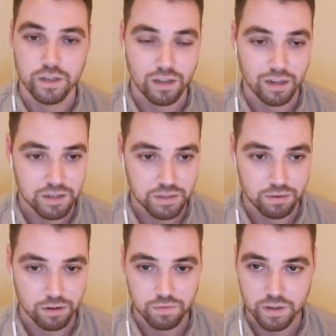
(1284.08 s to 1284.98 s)
Elixir
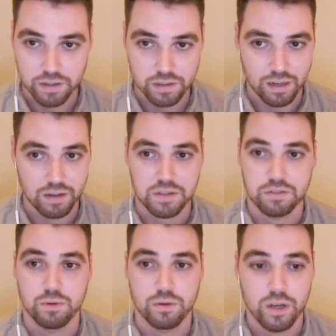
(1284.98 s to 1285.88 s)
and Phoenix allows us
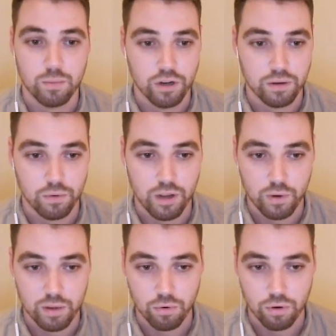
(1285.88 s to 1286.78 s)
to be way
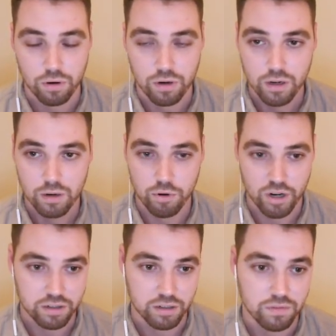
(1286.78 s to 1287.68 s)
more
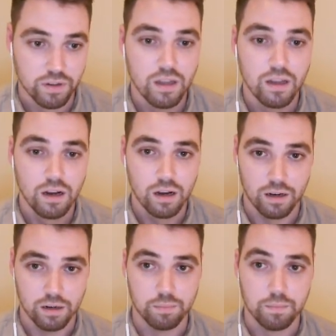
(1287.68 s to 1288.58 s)
productive.
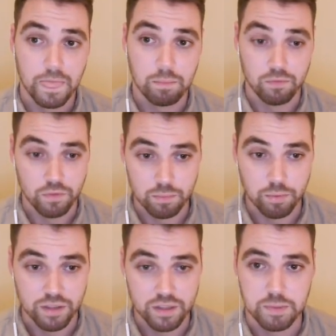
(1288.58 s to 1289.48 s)

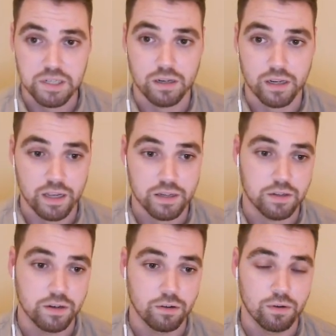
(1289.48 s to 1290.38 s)
But in this particular case,
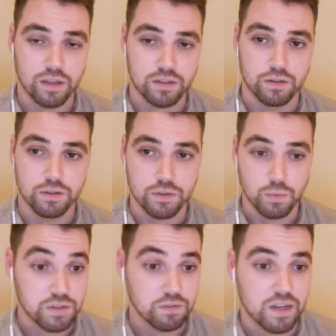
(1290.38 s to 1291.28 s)
Elixir just
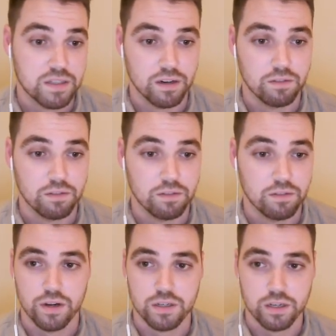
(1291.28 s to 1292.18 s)
wasn't fast enough for us
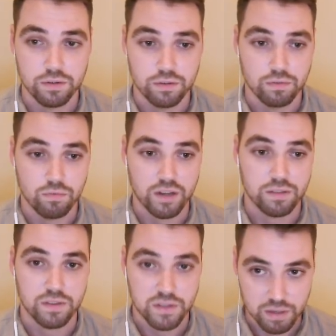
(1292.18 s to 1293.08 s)
to actually write
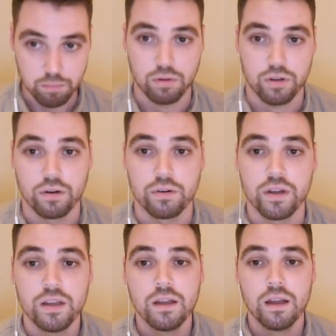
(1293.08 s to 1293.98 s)
the simple code,
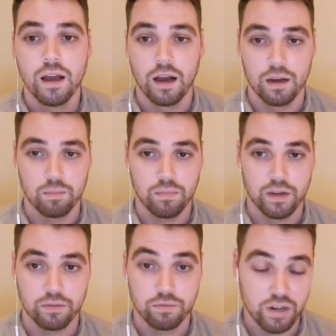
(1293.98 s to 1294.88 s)

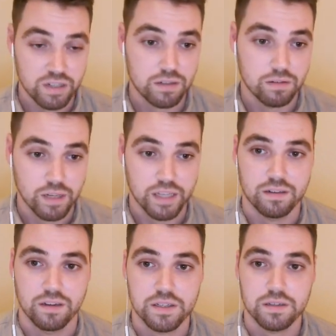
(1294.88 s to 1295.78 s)
and Rust let
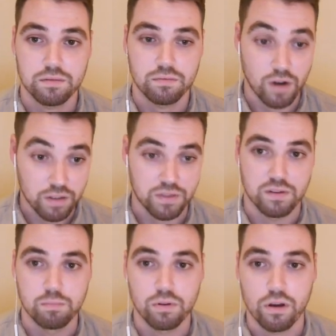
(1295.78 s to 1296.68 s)
us write the
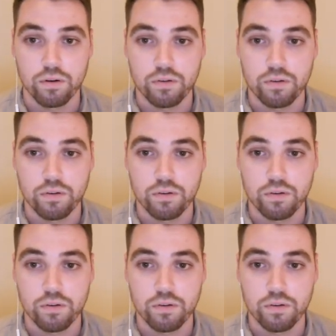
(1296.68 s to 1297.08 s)
simple code.